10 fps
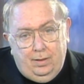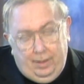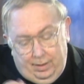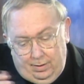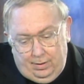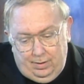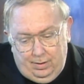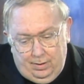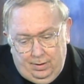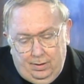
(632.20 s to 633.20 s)
in
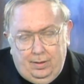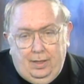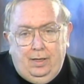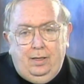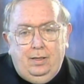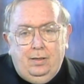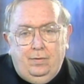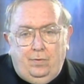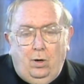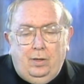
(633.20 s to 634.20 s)
the
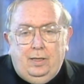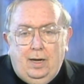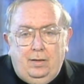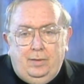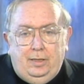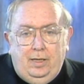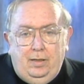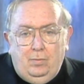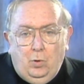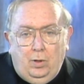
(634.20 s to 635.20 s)
fallen and
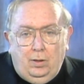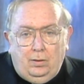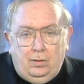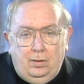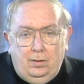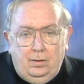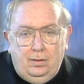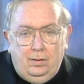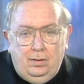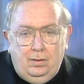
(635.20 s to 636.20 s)
redeemed world.
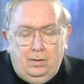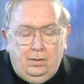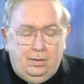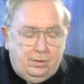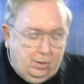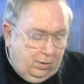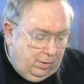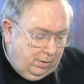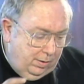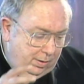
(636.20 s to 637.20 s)

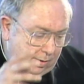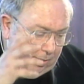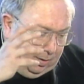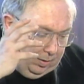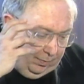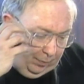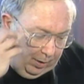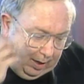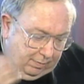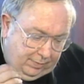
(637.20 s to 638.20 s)
So, the
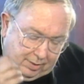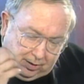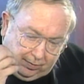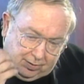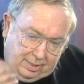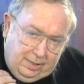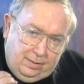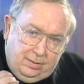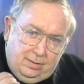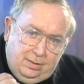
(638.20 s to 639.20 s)
forgiveness of
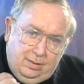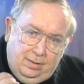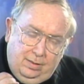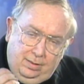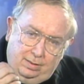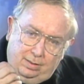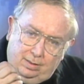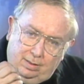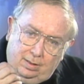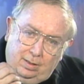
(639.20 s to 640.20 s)
sins,
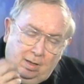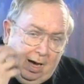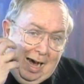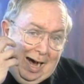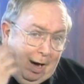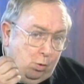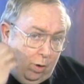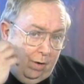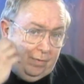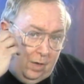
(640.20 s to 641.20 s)
out
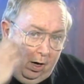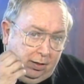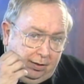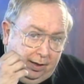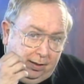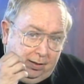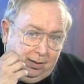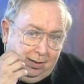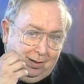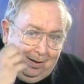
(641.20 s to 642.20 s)
of nothing,
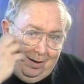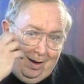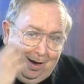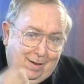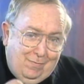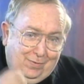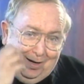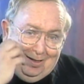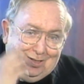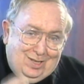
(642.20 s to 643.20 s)

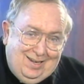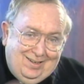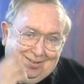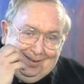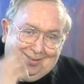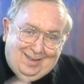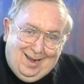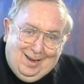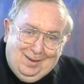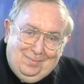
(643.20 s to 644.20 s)
every single
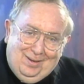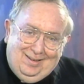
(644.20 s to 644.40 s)
time,